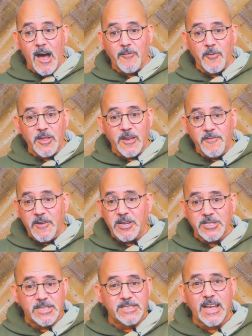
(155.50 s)
for the
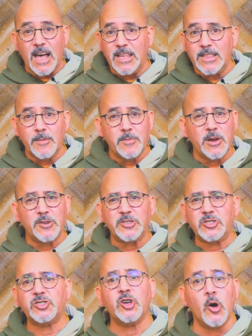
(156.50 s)
Ephesians, telling them there's
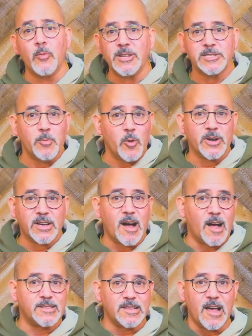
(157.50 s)
so much more to
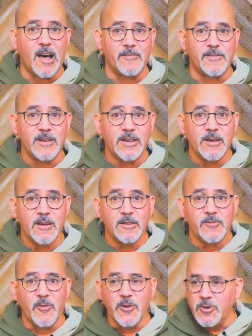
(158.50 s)
God's love
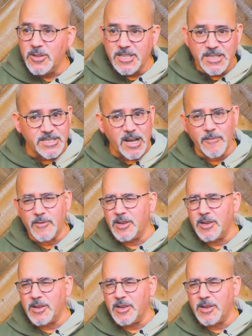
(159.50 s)
for you to discover.